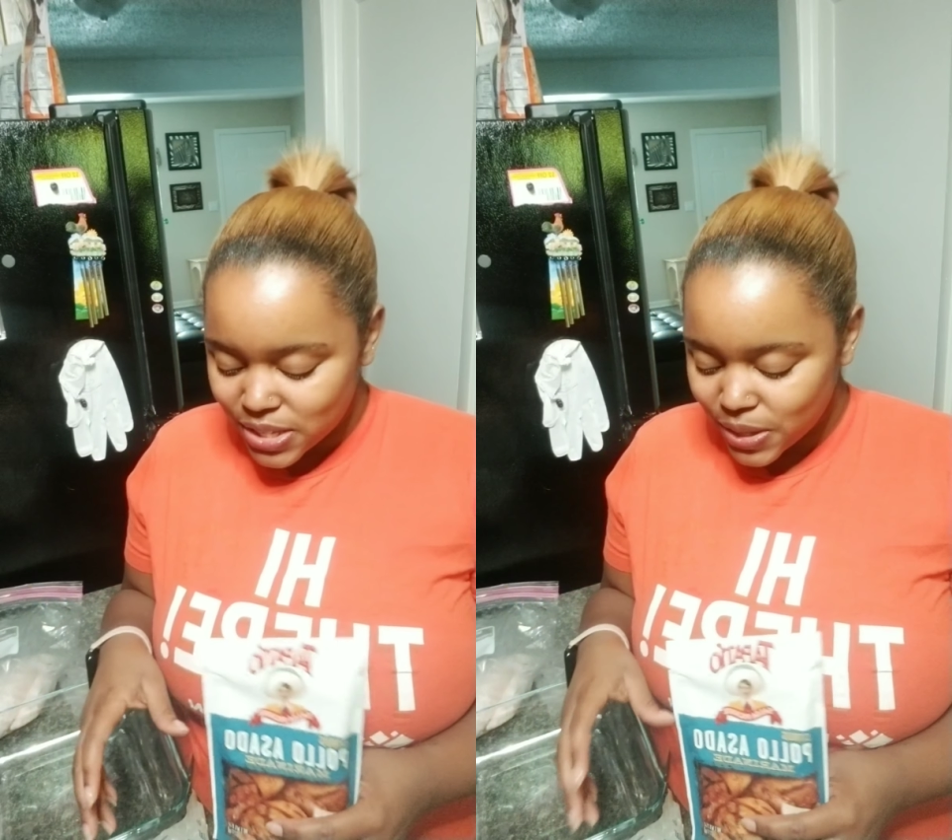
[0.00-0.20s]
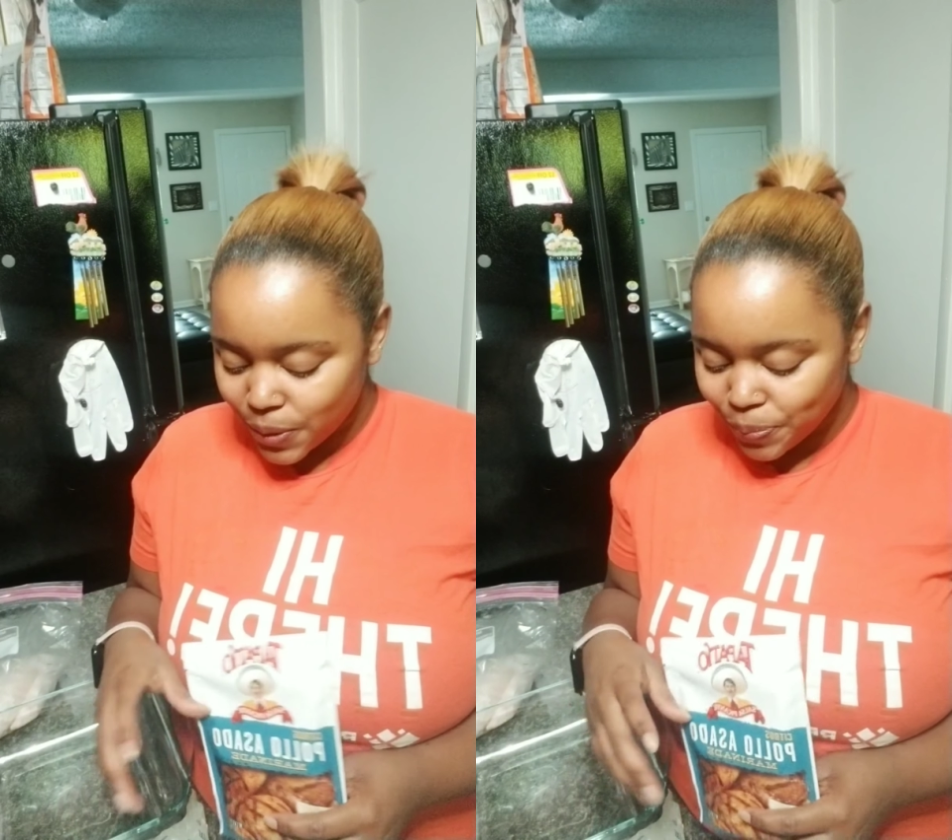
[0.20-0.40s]

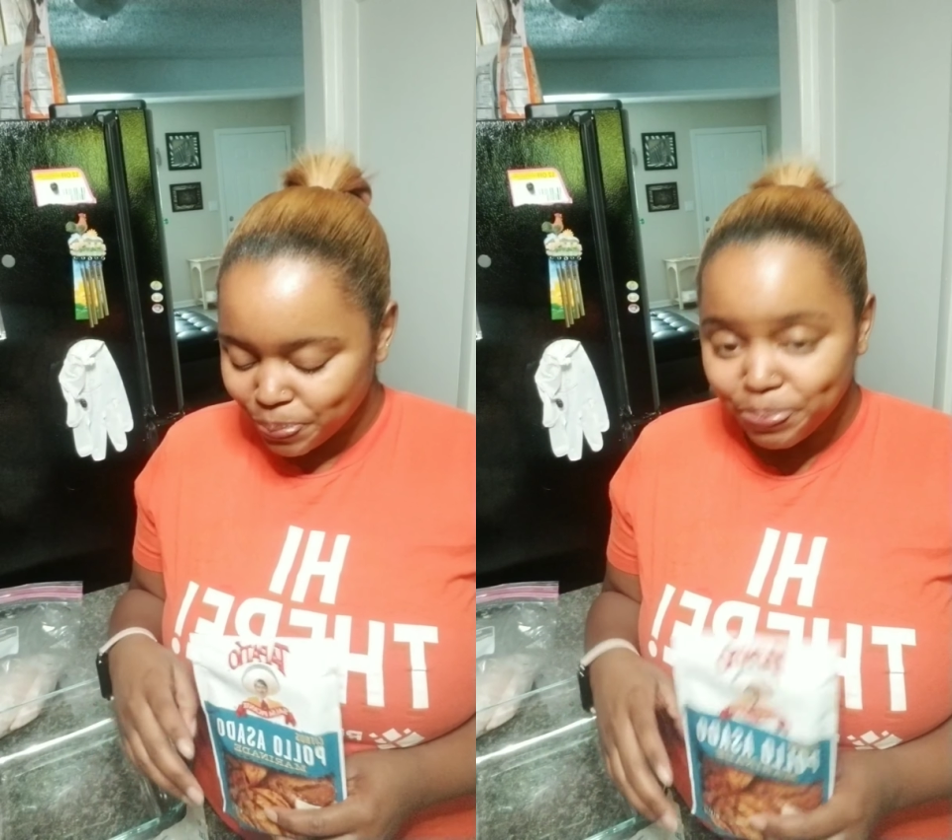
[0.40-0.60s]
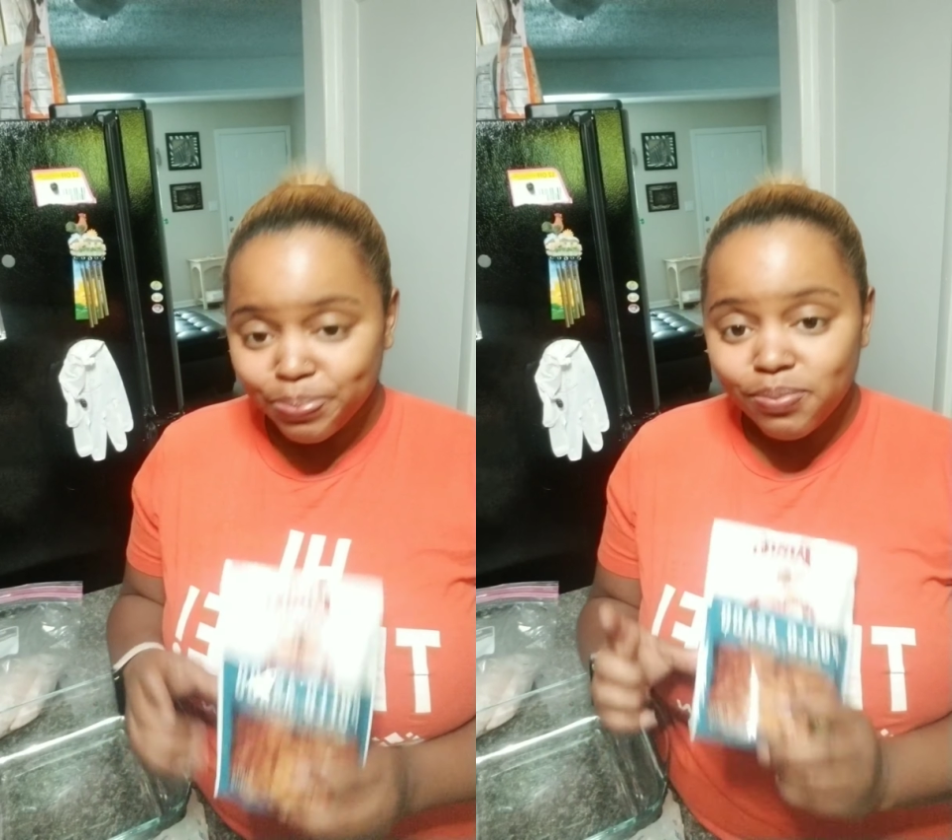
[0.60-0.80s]
So
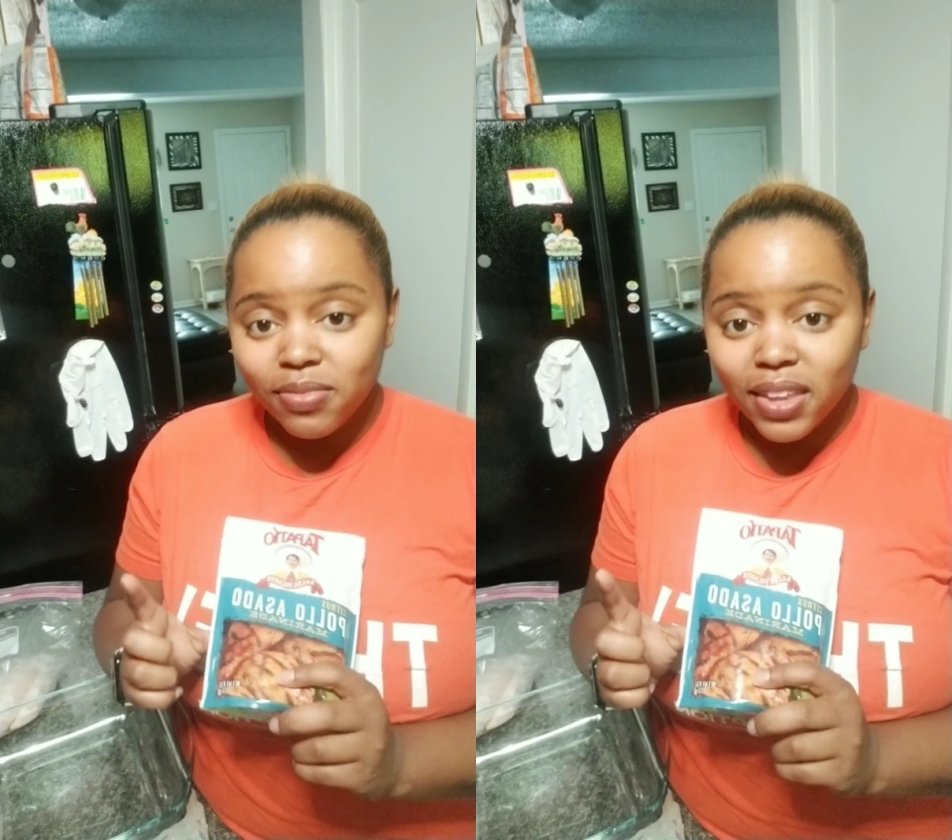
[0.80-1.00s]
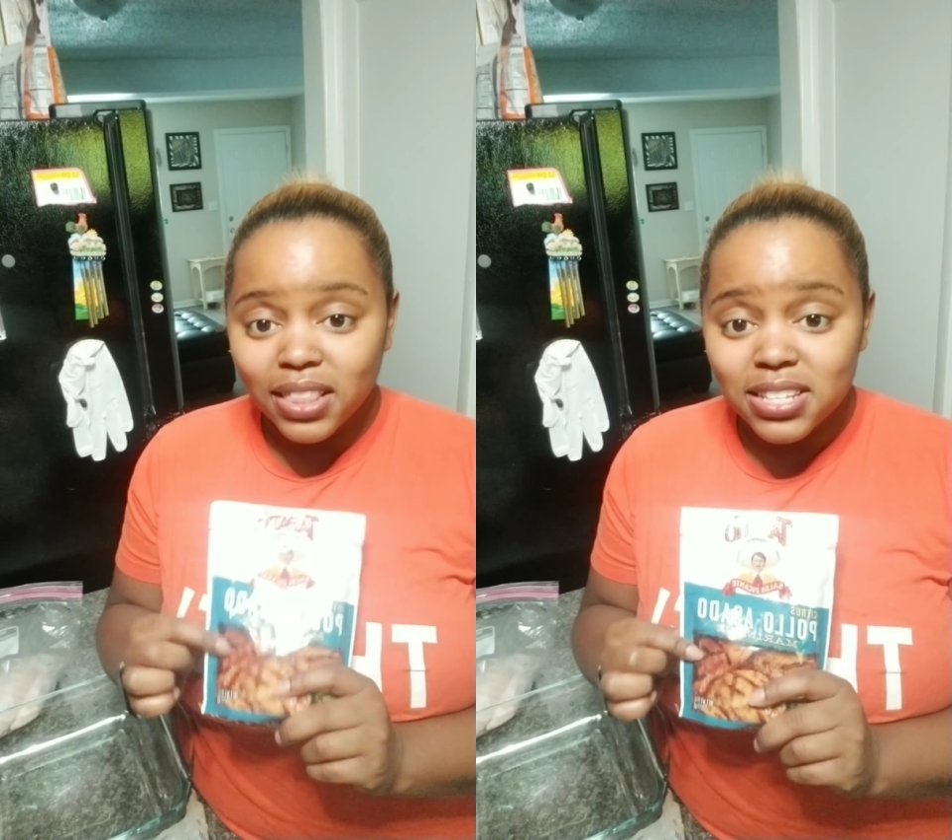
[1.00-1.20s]

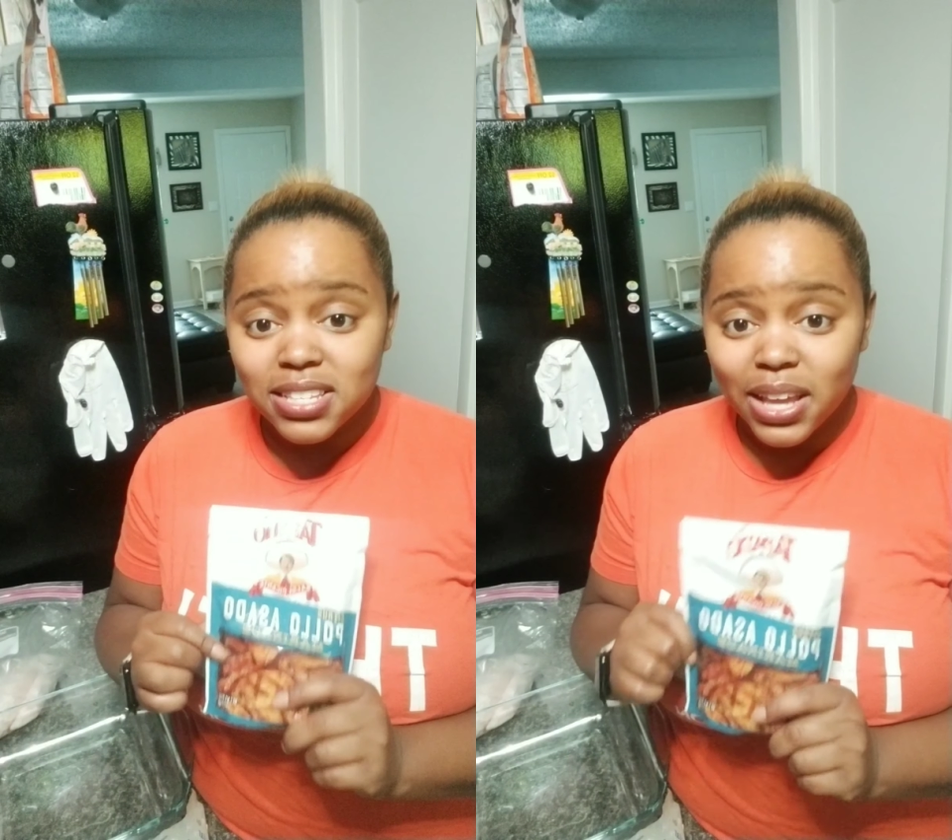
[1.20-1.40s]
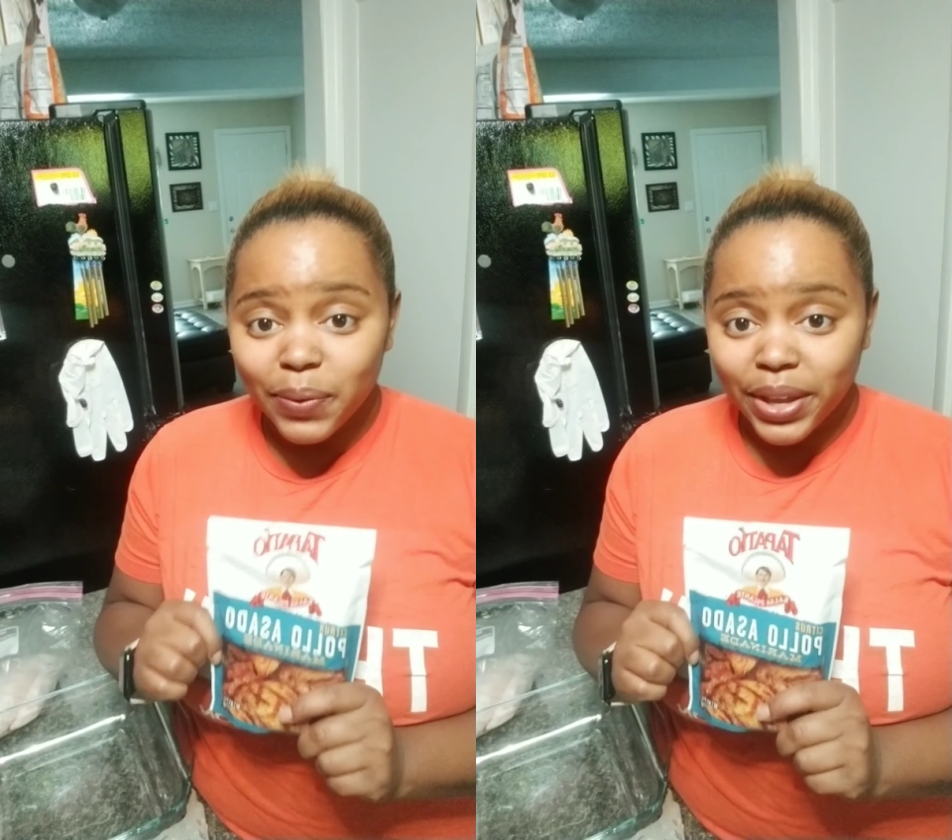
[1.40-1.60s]
this is
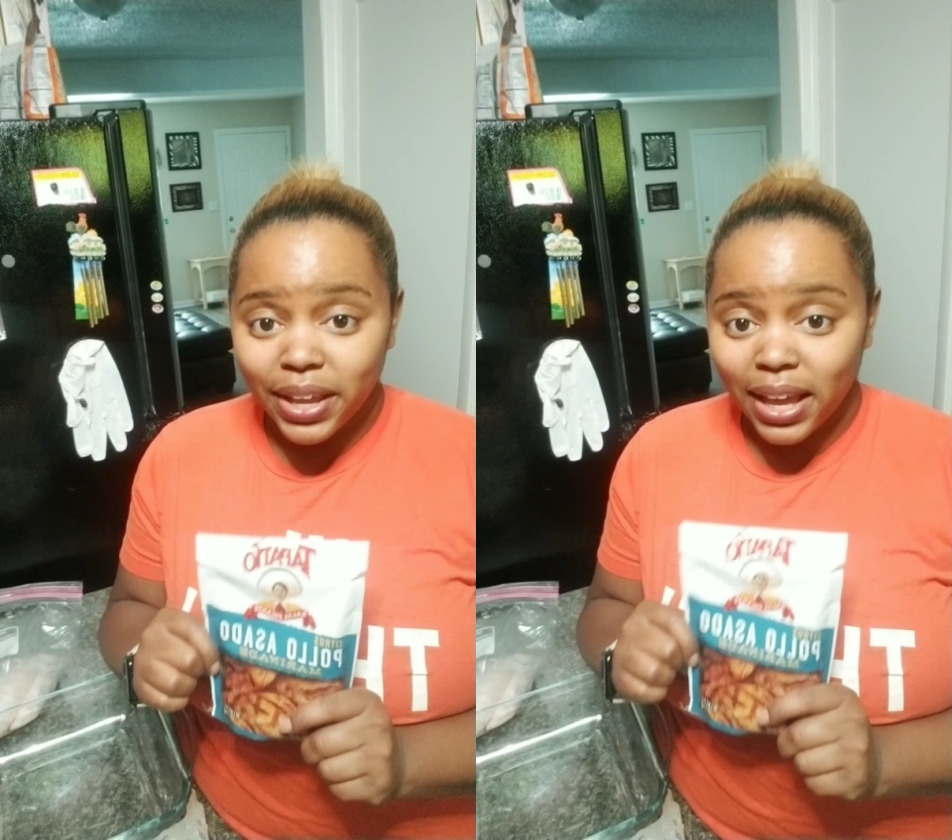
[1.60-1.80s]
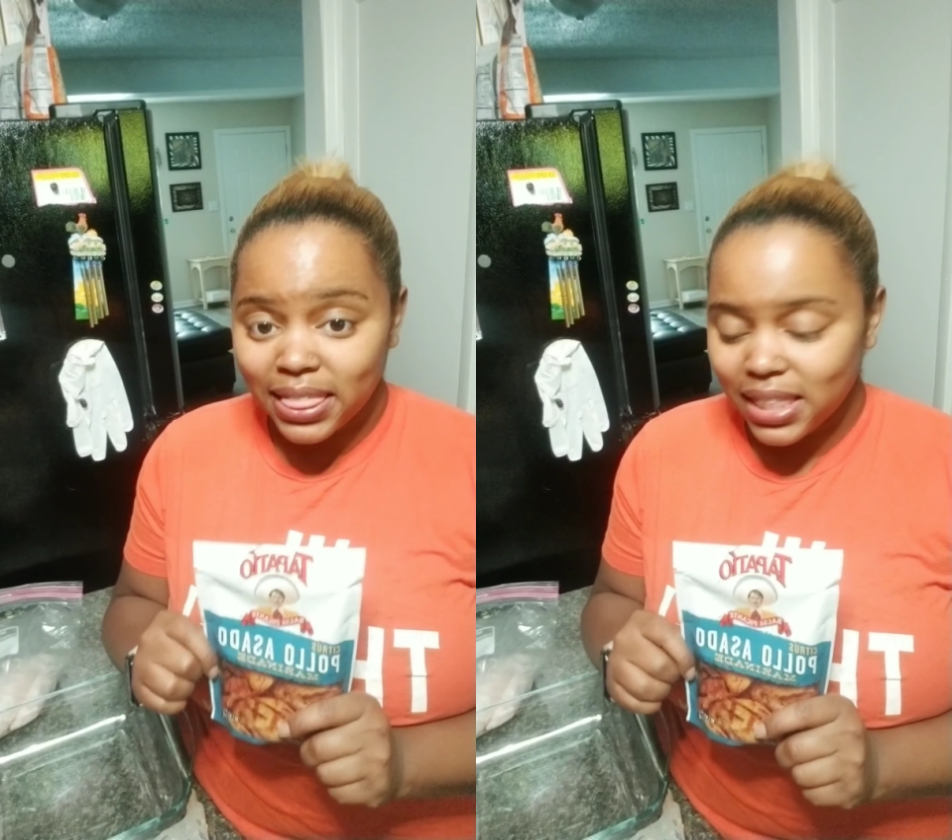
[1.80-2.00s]
how we
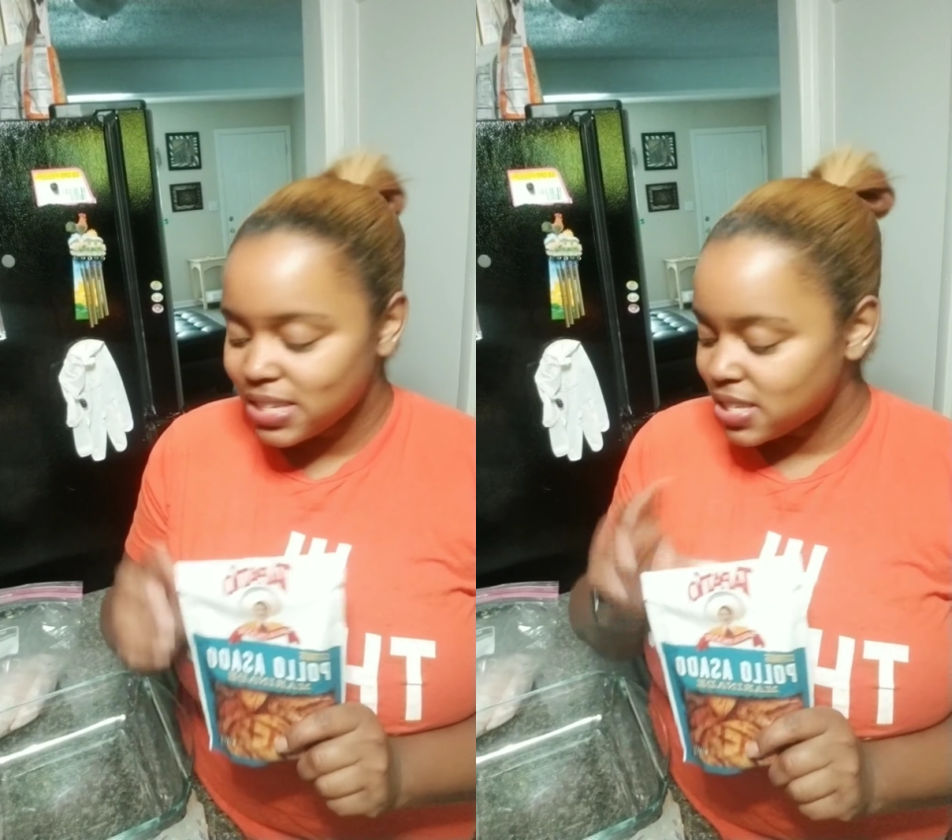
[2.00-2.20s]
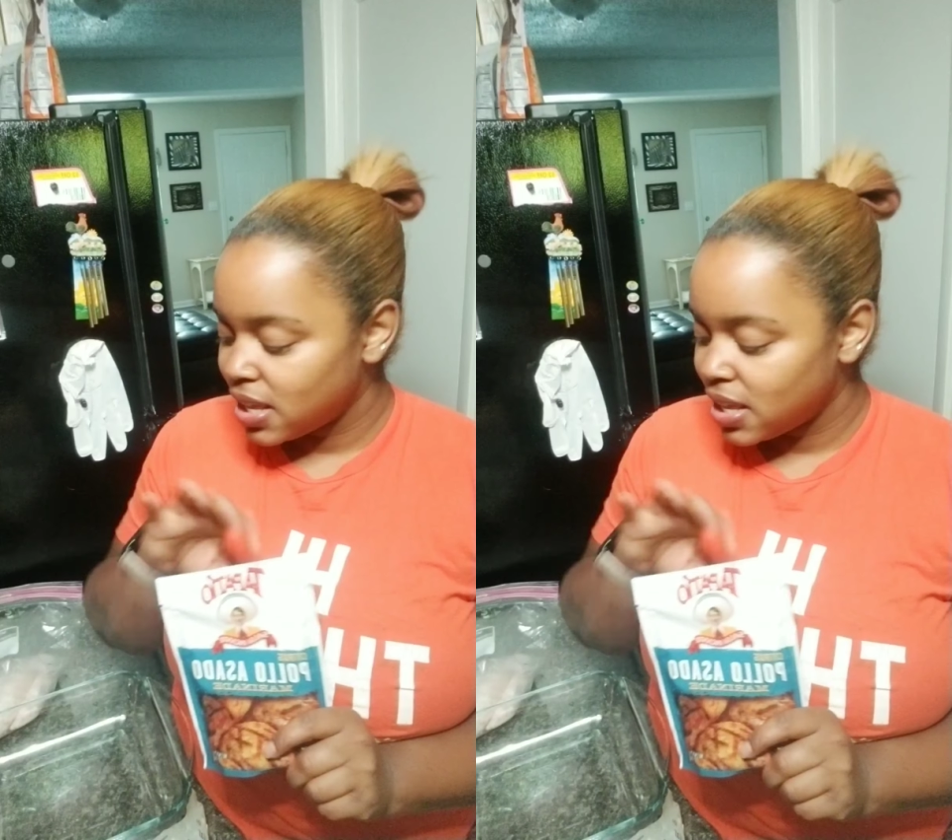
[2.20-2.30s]
got this.